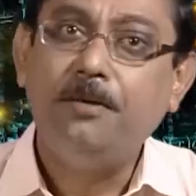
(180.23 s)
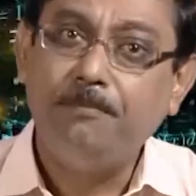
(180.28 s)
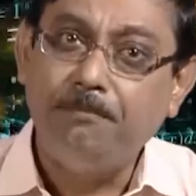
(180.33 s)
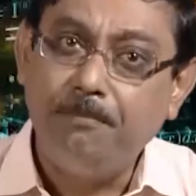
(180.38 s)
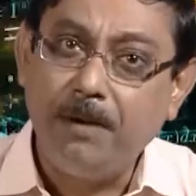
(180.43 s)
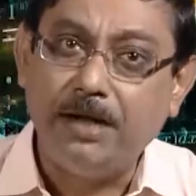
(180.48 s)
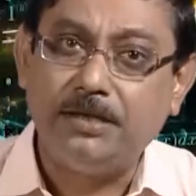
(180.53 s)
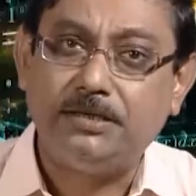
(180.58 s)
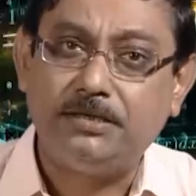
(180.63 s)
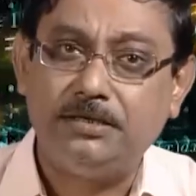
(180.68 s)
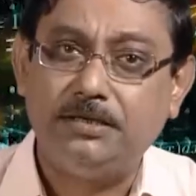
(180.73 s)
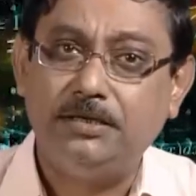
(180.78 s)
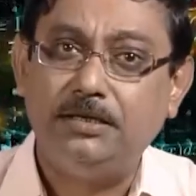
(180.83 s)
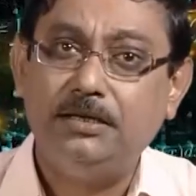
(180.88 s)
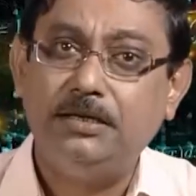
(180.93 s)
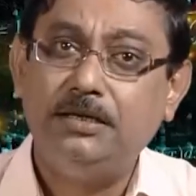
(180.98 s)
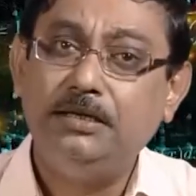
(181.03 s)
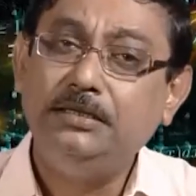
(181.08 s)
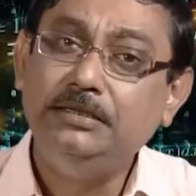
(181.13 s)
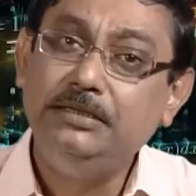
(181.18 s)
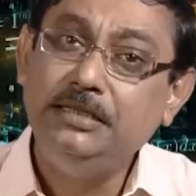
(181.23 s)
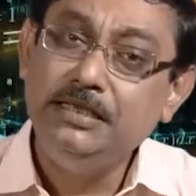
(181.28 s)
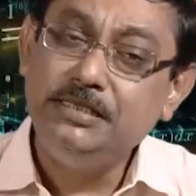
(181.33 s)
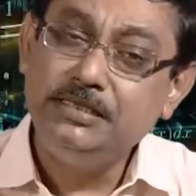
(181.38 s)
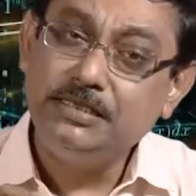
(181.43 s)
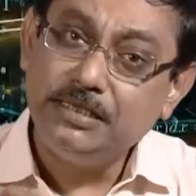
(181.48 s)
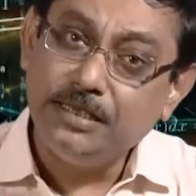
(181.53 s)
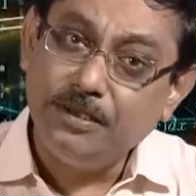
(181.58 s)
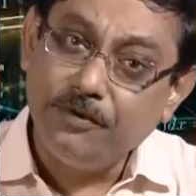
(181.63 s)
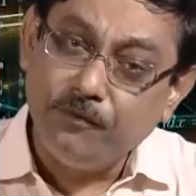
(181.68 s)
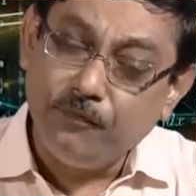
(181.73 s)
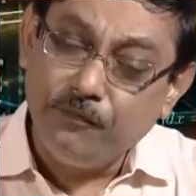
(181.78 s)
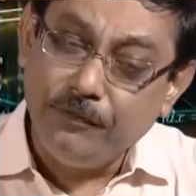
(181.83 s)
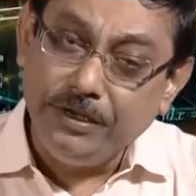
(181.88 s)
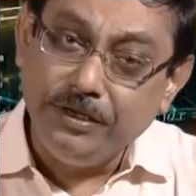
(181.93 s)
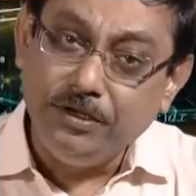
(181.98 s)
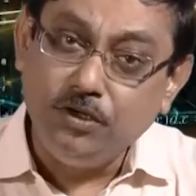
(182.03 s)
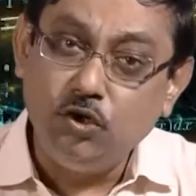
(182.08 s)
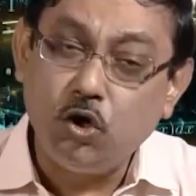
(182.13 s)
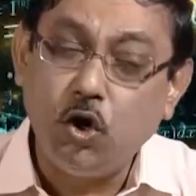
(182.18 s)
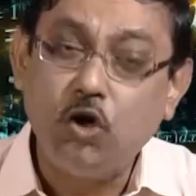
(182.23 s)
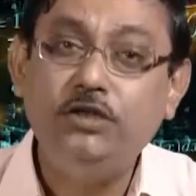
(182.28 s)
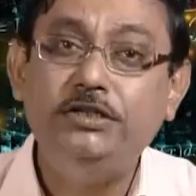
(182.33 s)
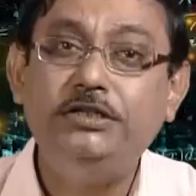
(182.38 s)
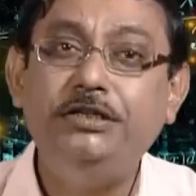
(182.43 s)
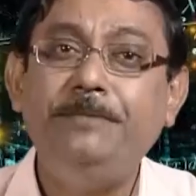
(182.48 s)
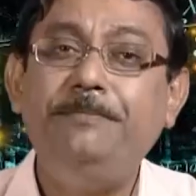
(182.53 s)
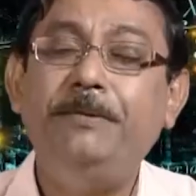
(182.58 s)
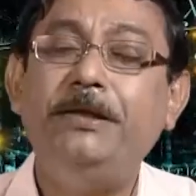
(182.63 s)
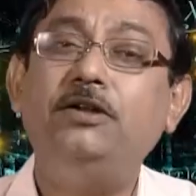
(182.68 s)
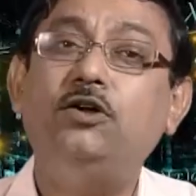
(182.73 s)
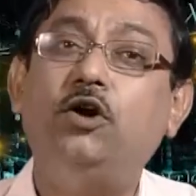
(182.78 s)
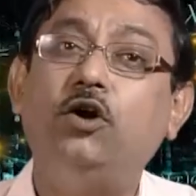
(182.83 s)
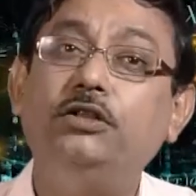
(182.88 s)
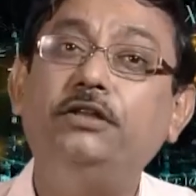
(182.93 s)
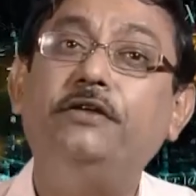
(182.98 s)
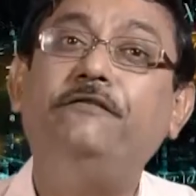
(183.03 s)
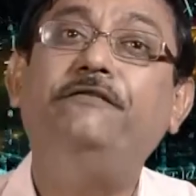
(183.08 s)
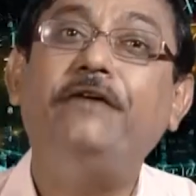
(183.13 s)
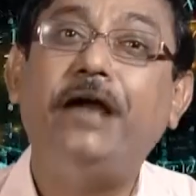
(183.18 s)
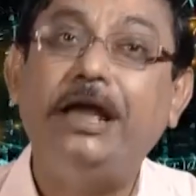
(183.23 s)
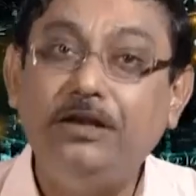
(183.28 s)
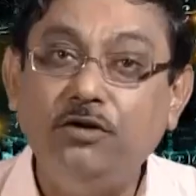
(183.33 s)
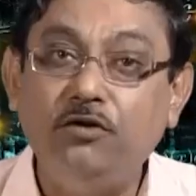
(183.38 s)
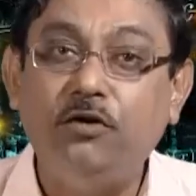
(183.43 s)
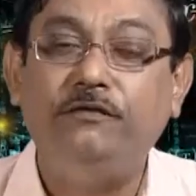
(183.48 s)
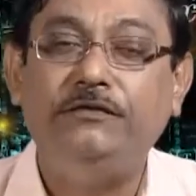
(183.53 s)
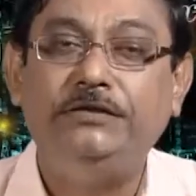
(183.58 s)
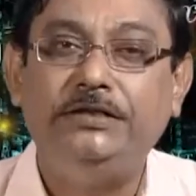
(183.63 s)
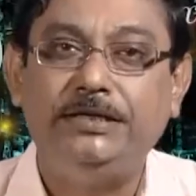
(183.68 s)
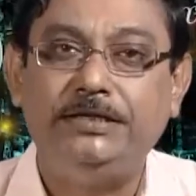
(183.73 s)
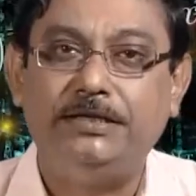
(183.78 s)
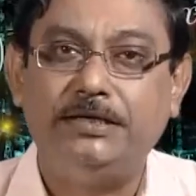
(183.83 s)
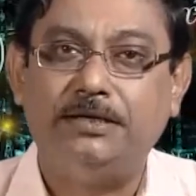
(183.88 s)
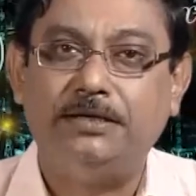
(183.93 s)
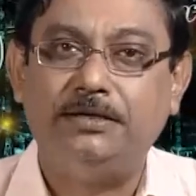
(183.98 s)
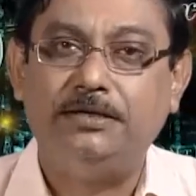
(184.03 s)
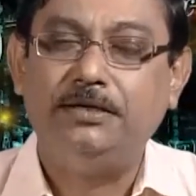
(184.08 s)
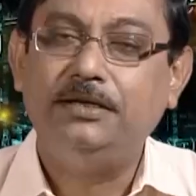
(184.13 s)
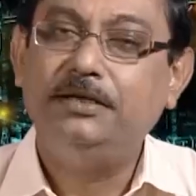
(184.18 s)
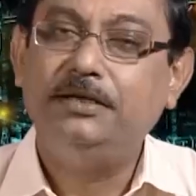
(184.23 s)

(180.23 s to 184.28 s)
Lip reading: But this will not depend on the value of theta.